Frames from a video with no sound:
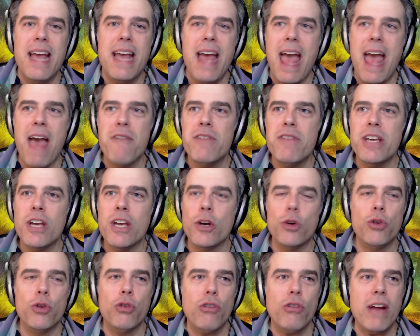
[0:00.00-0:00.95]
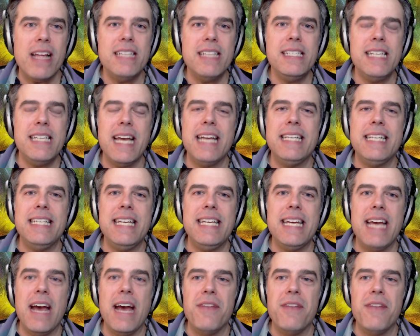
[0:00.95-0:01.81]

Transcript: Having a crazy idea